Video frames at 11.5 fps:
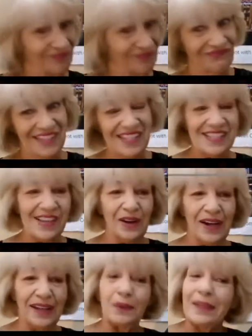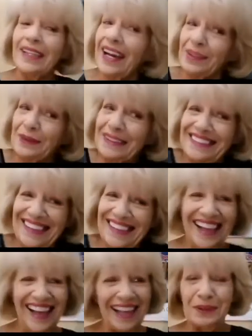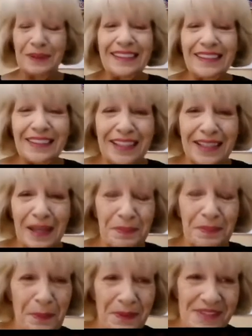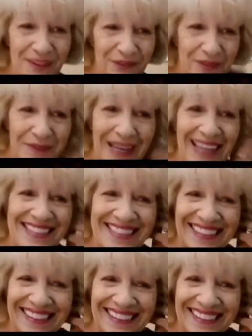So I quit looking up people's information